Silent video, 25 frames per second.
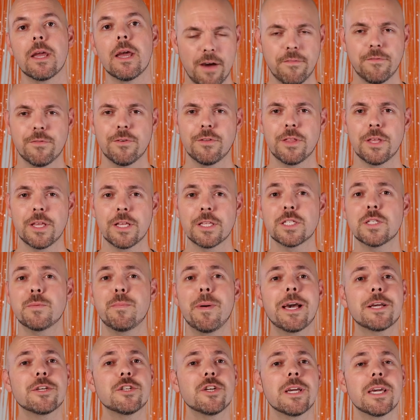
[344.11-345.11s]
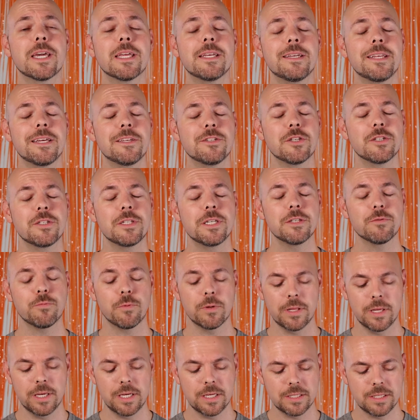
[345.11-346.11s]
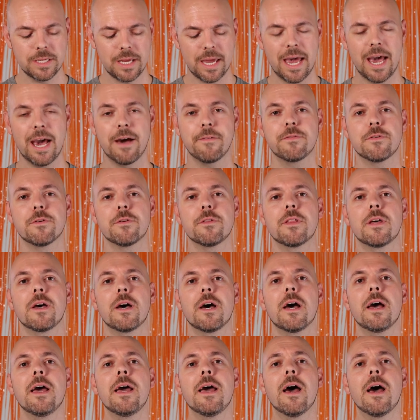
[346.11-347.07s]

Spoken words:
After the inspection contingency is released, after the